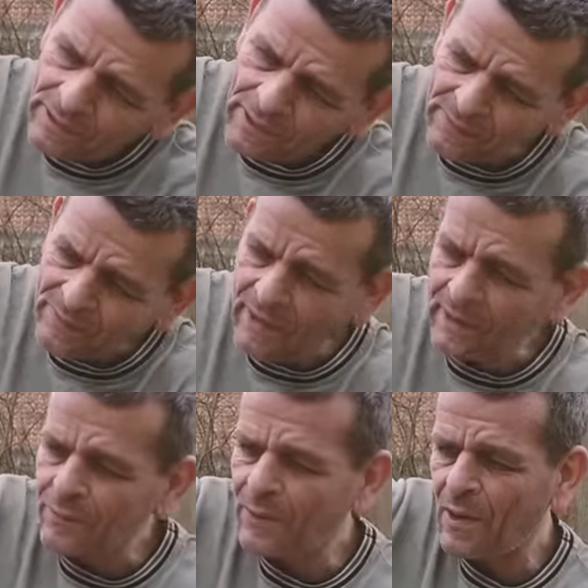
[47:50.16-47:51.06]
kind of
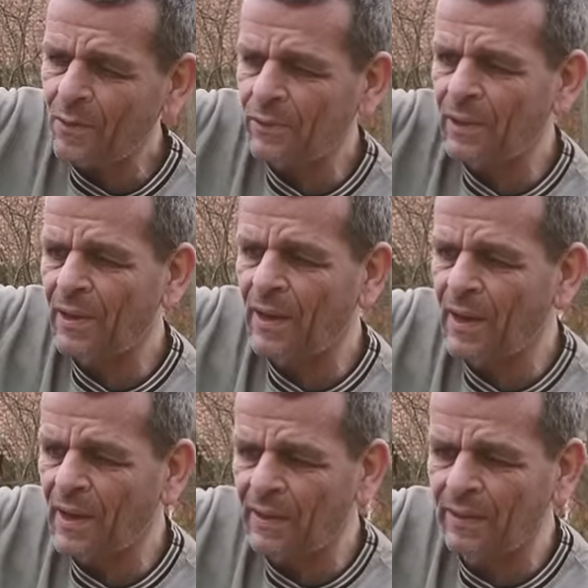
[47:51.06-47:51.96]
line around
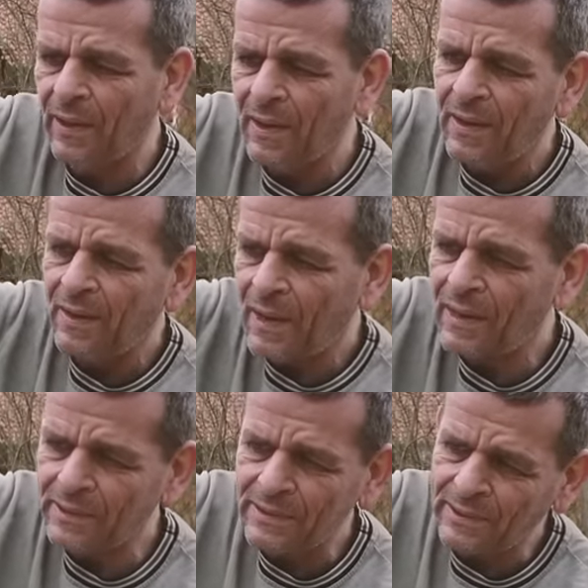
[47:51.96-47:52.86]
and it
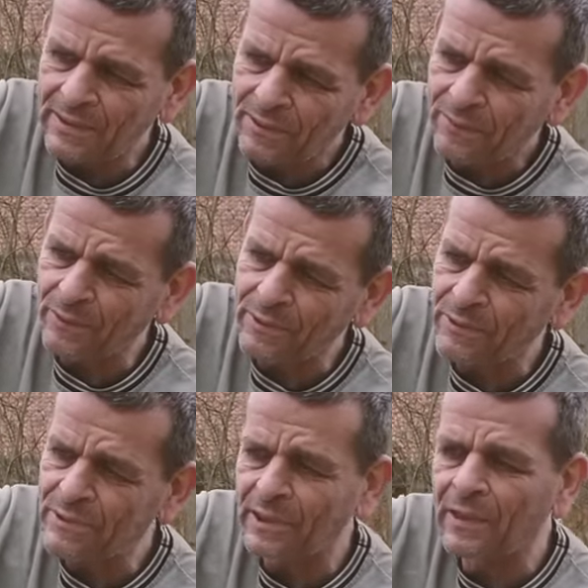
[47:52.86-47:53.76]
actually very
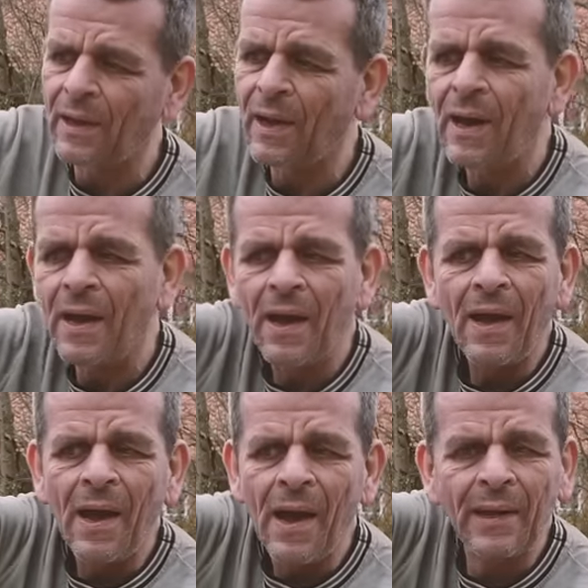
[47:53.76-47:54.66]
interesting.
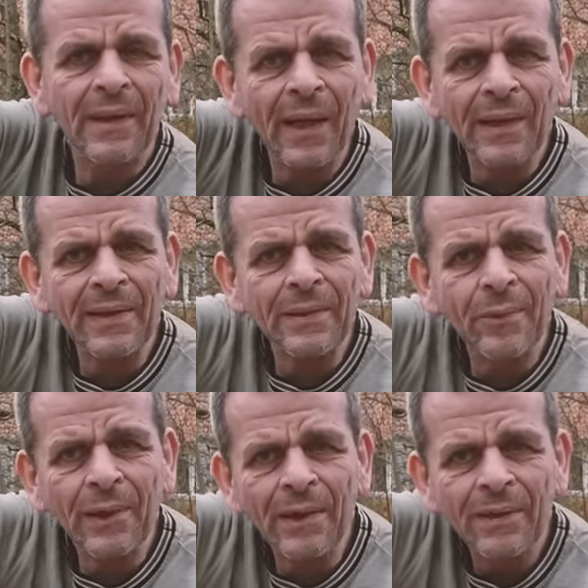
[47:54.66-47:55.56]
And I like that
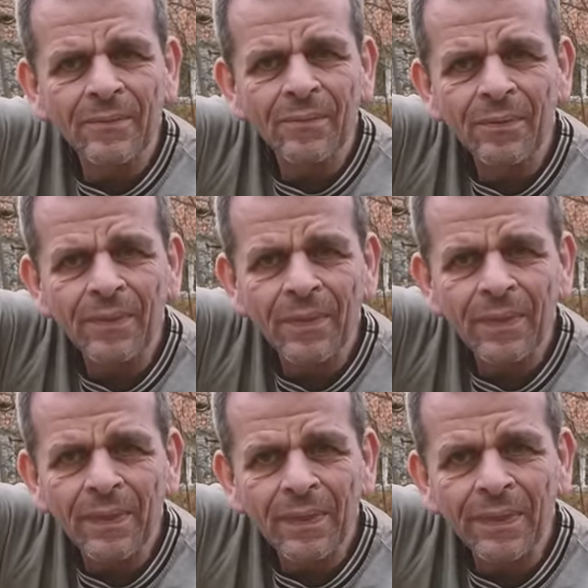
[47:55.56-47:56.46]
way
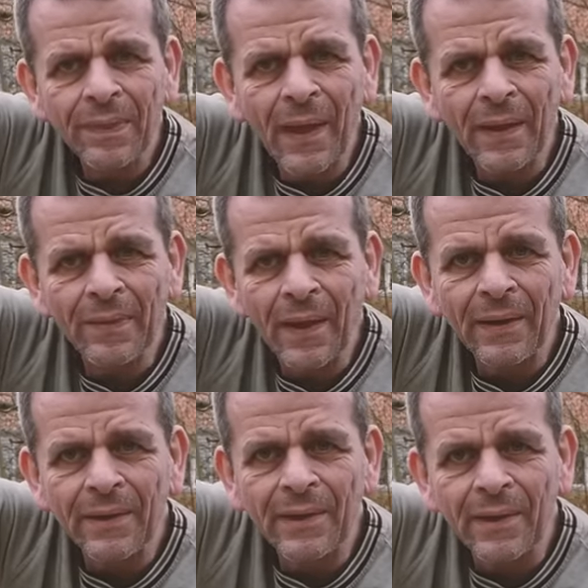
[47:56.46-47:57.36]
that, that
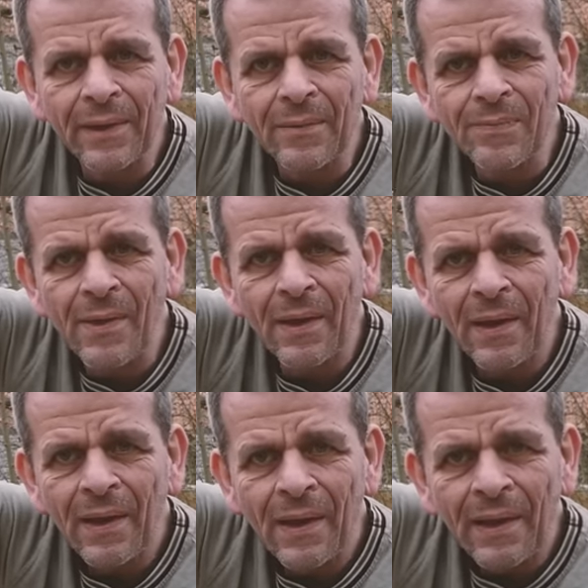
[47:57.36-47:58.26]
it, um,
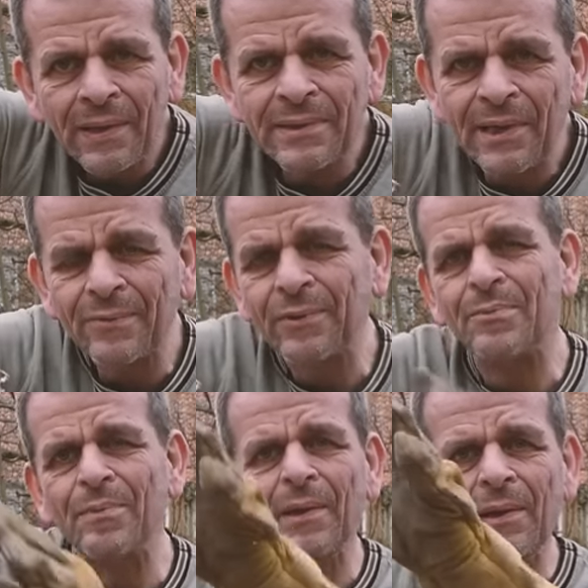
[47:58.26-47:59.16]
instead of
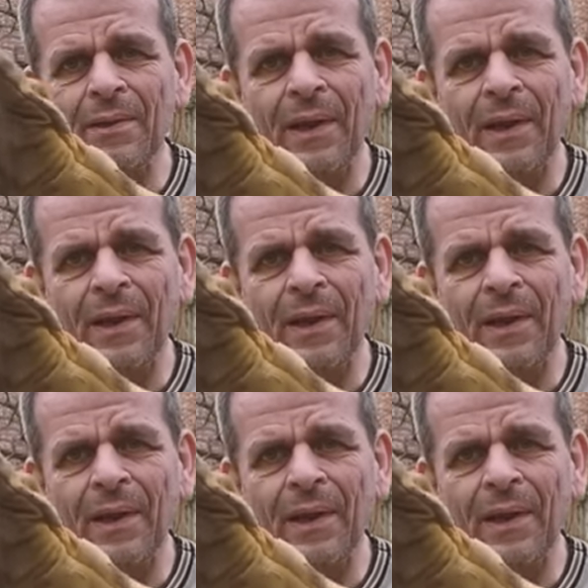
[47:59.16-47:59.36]
just being